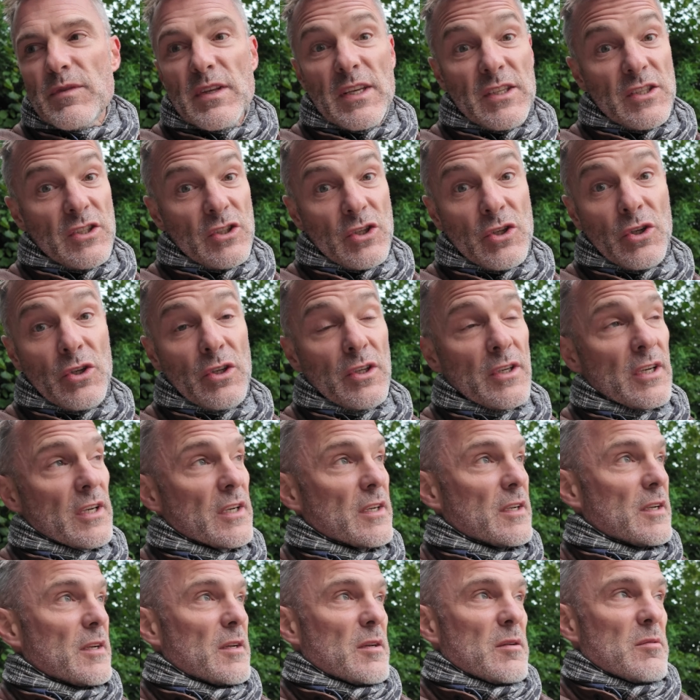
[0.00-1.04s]
It's good,
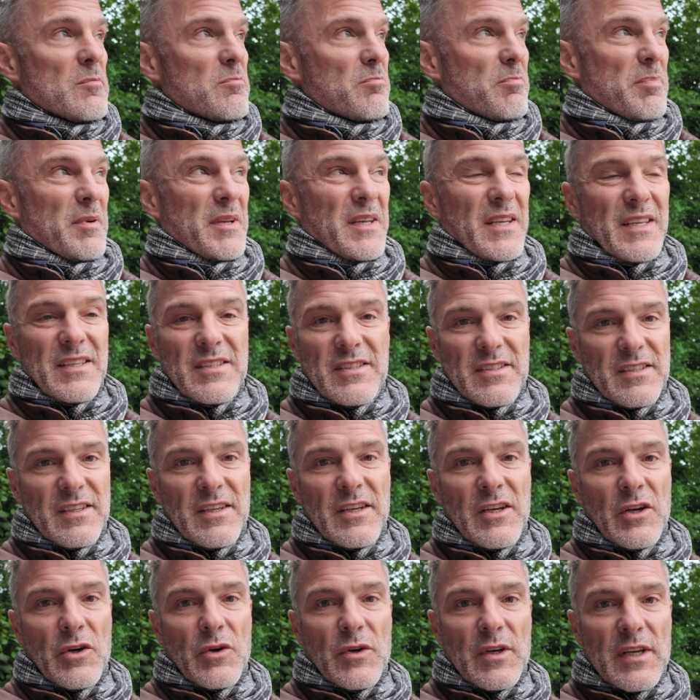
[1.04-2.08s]
but it's,
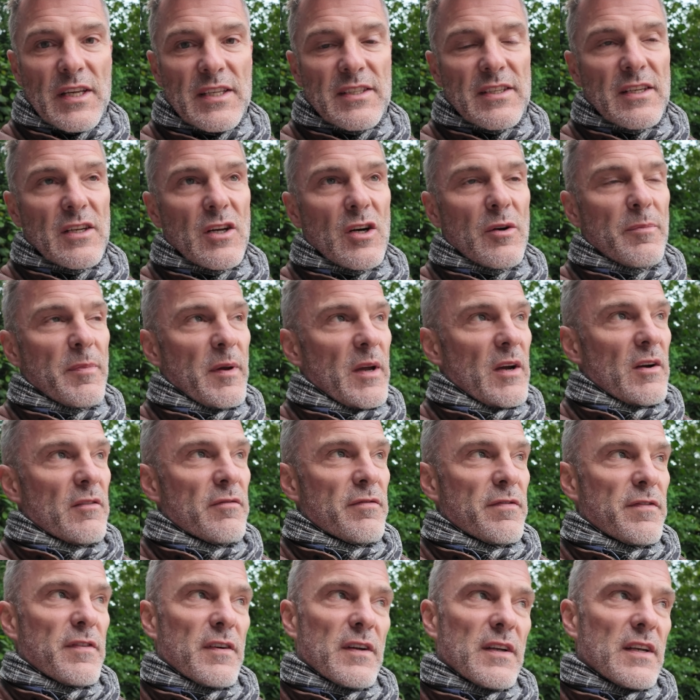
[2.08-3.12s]
you know, needs a little bit of
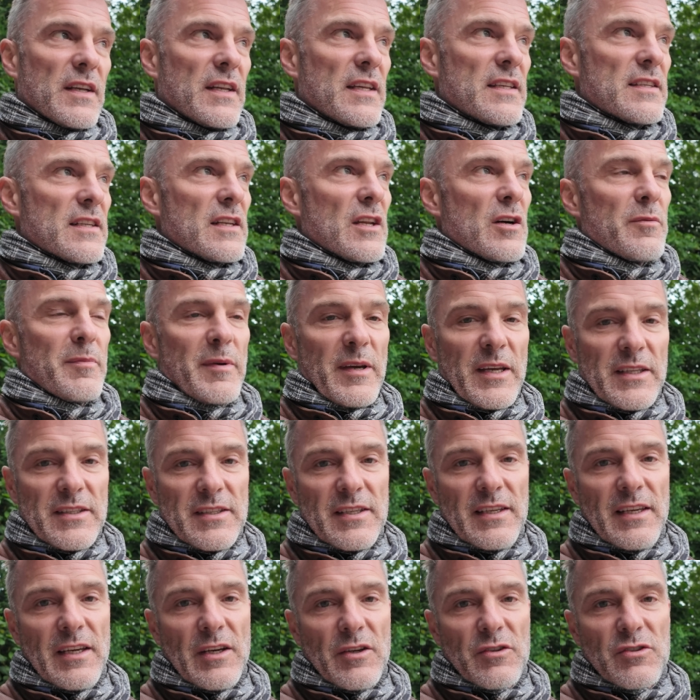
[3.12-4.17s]

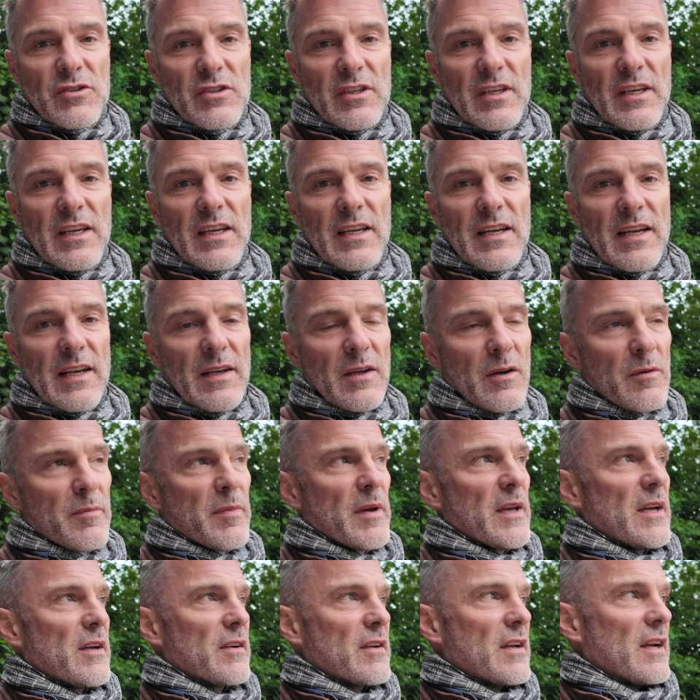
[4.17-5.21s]
TLC and a little
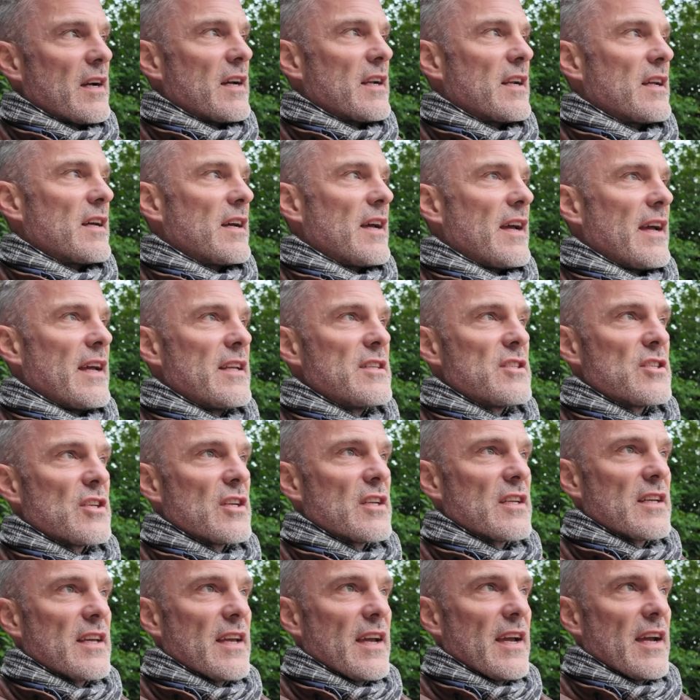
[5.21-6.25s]
bit of kind of
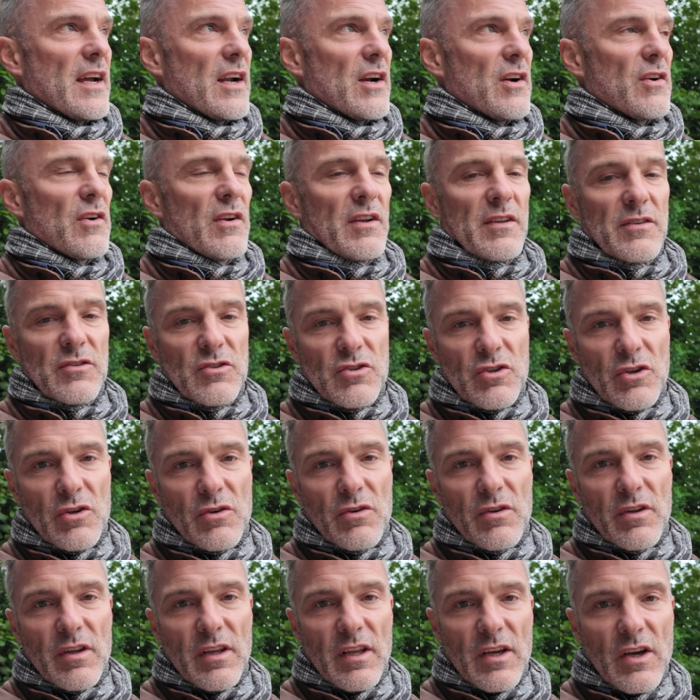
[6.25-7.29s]
engine care and
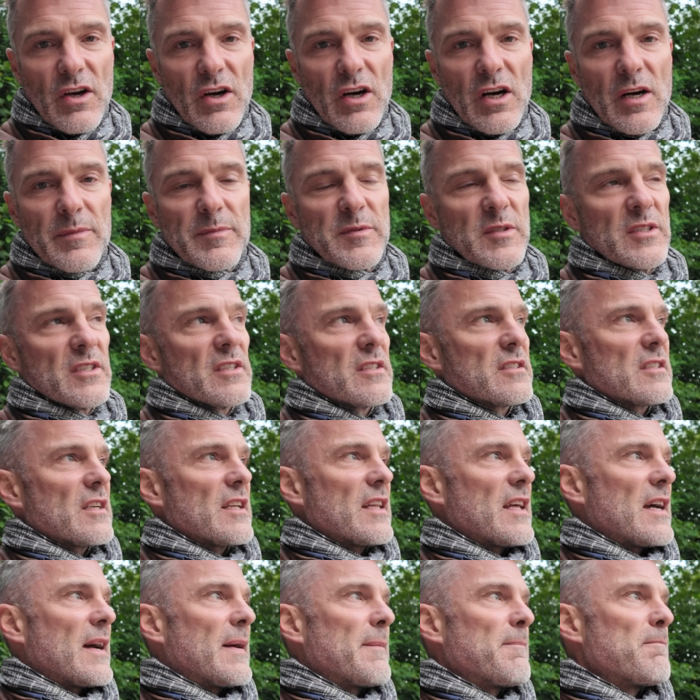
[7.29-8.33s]
tuning of the carbs and things
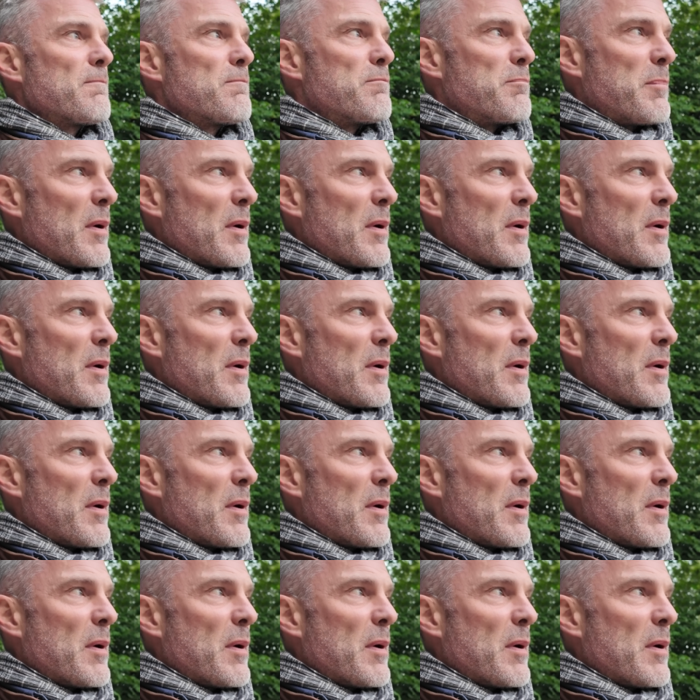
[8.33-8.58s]
like that.